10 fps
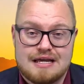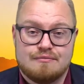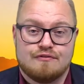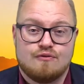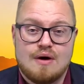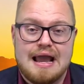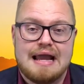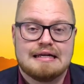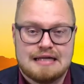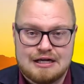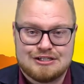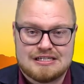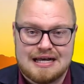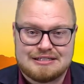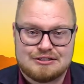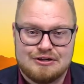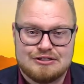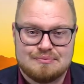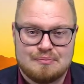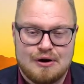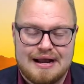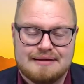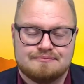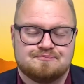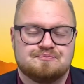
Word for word: And before I end, I'd just like to close in prayer.